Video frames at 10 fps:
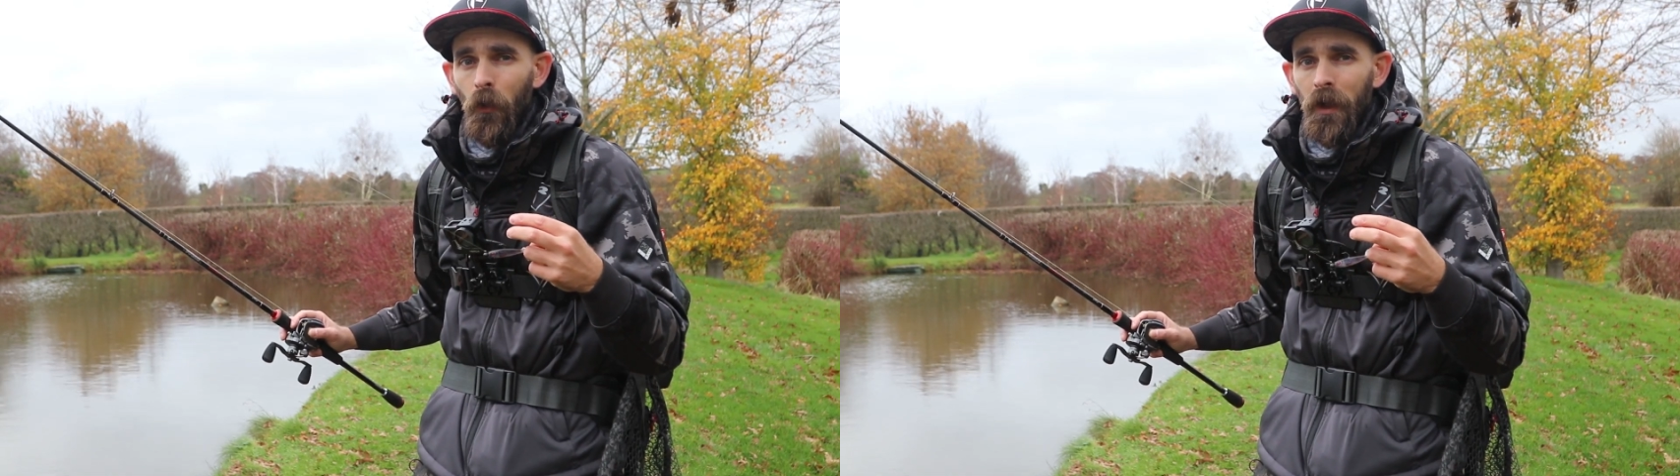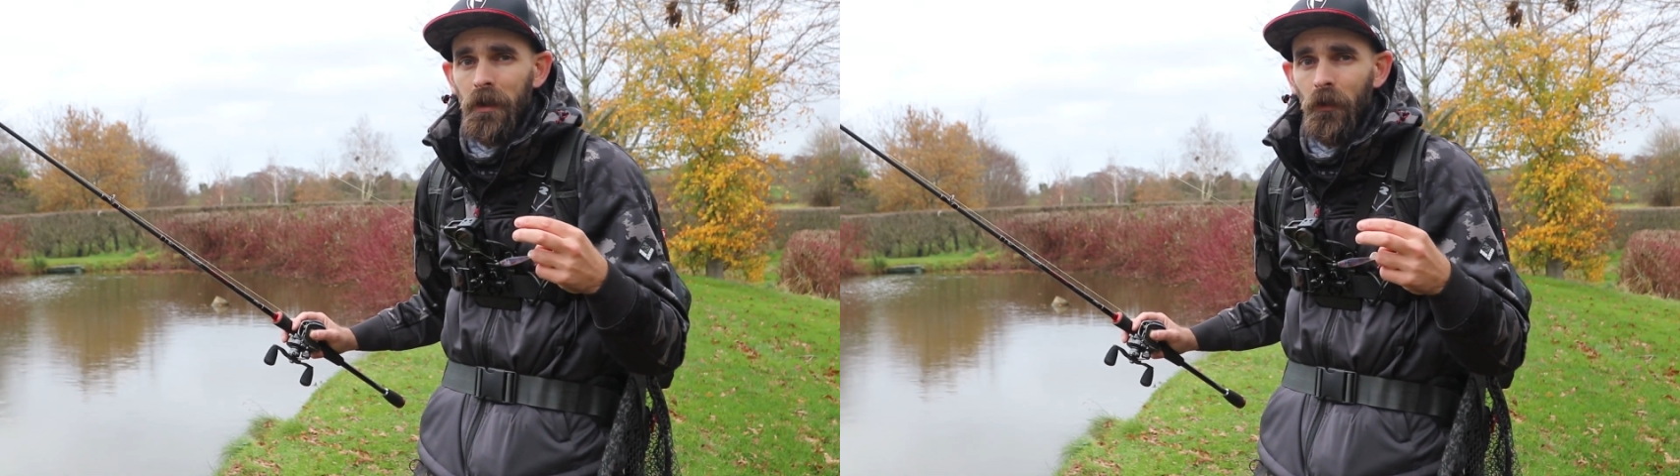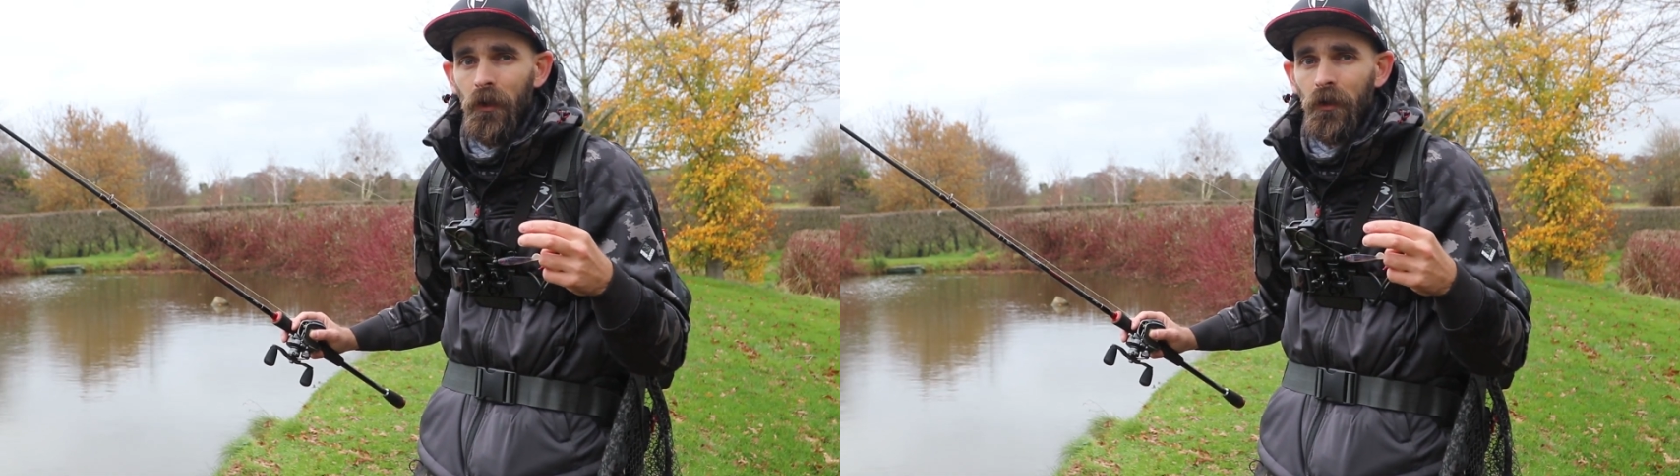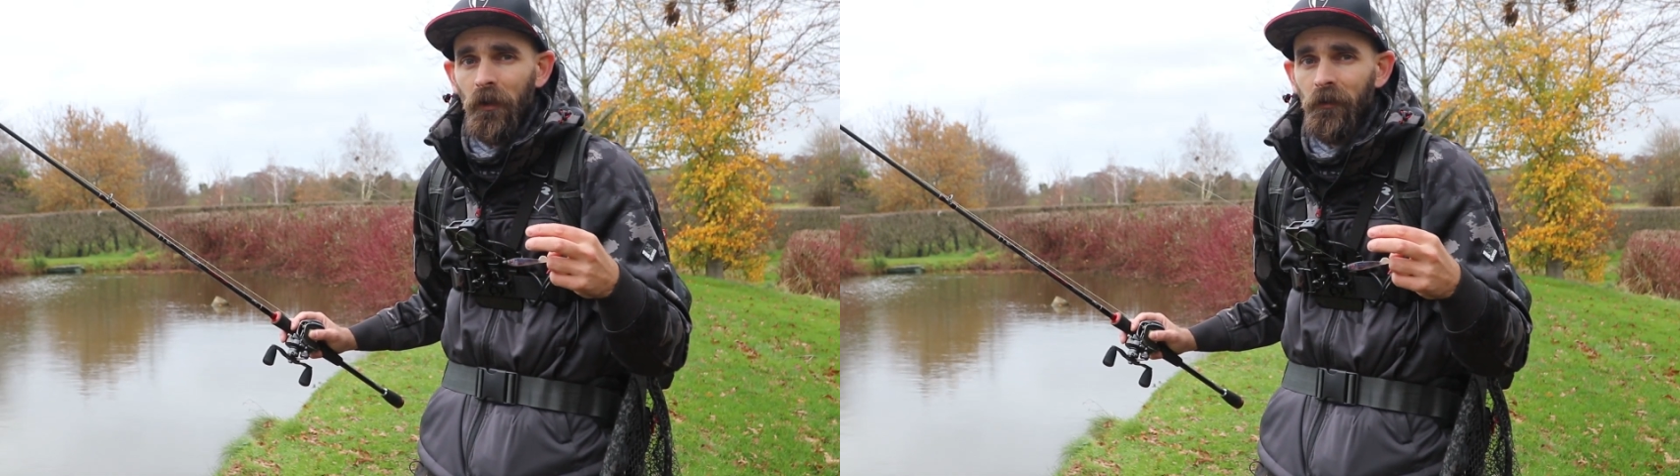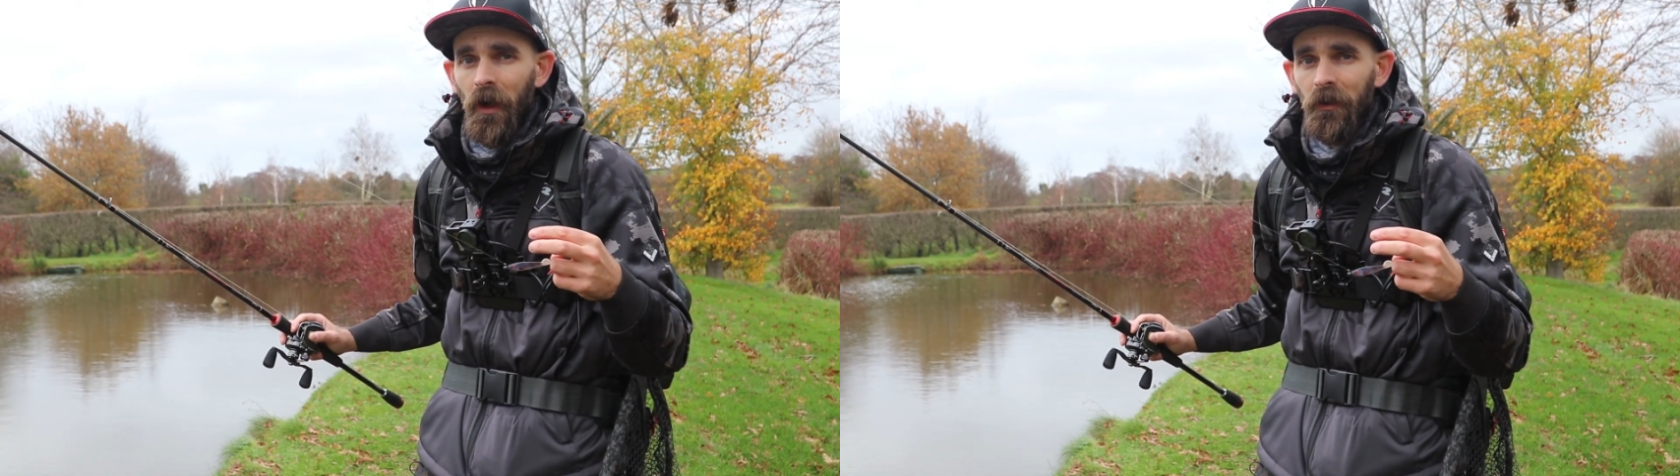we're doing,
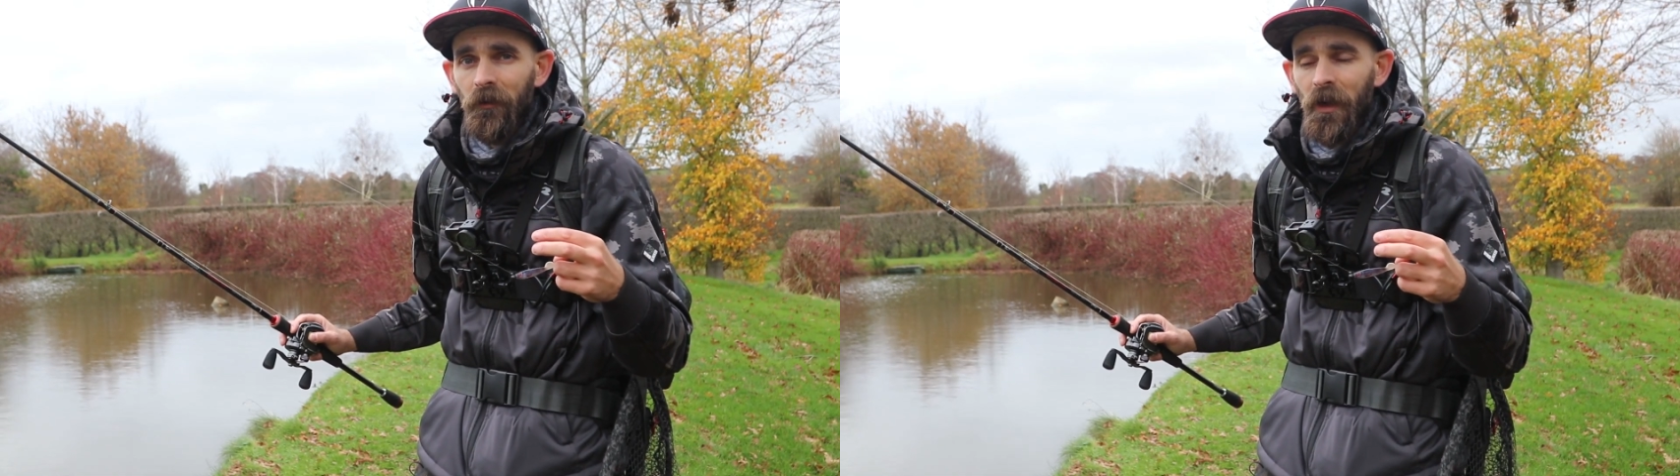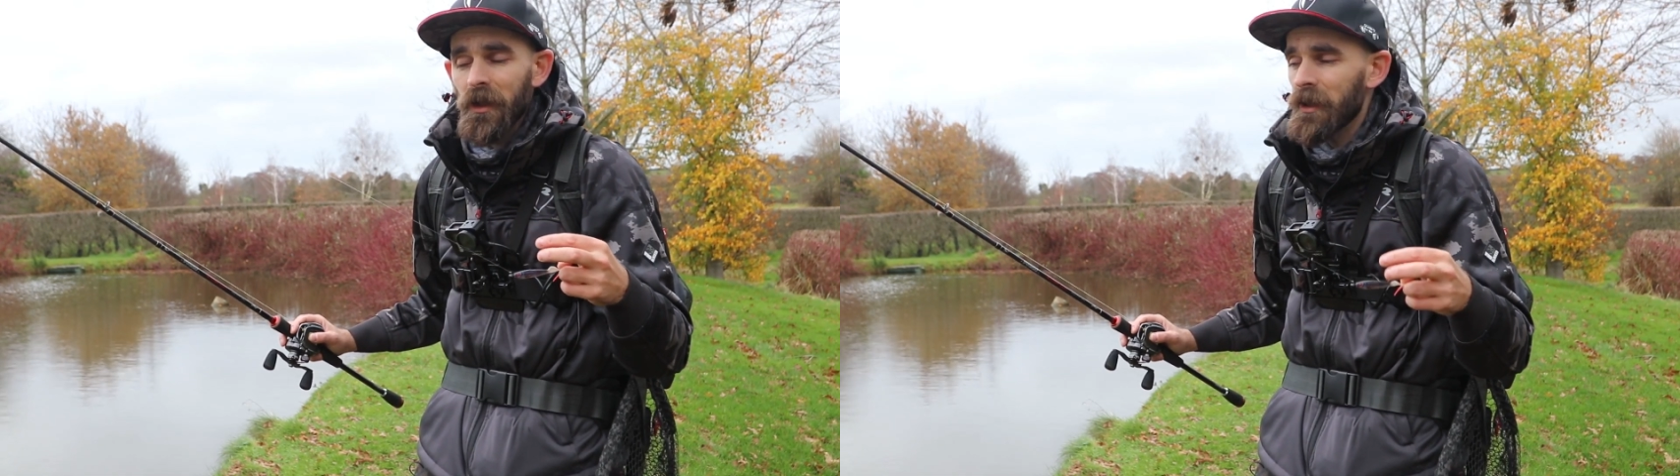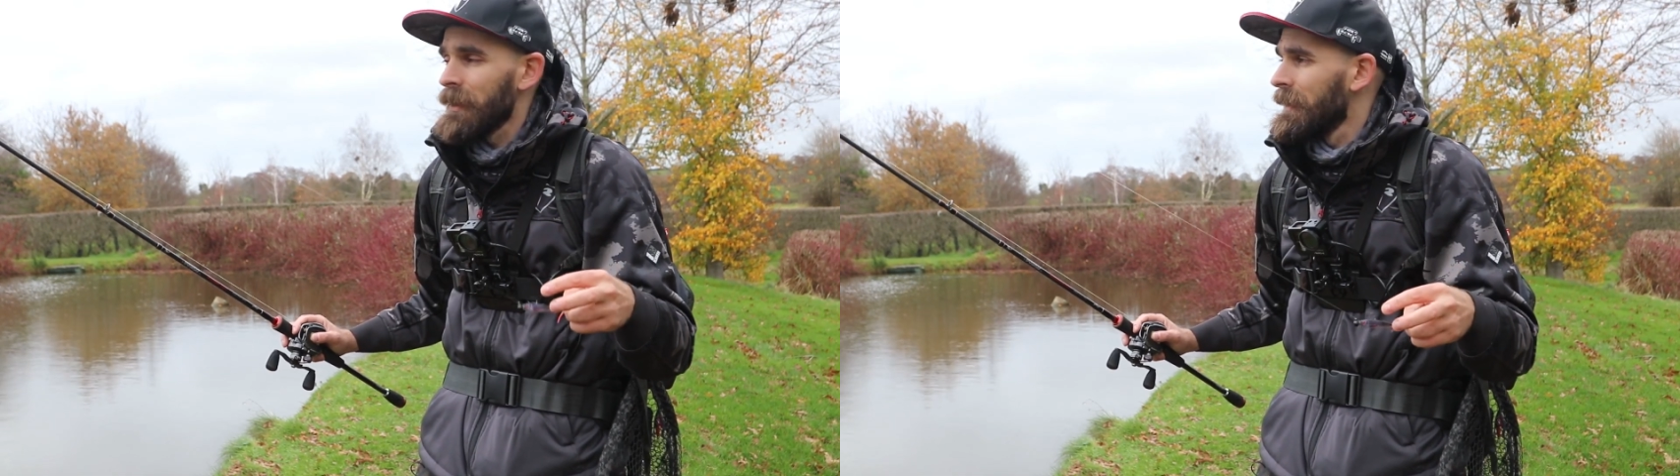trying to find the fish.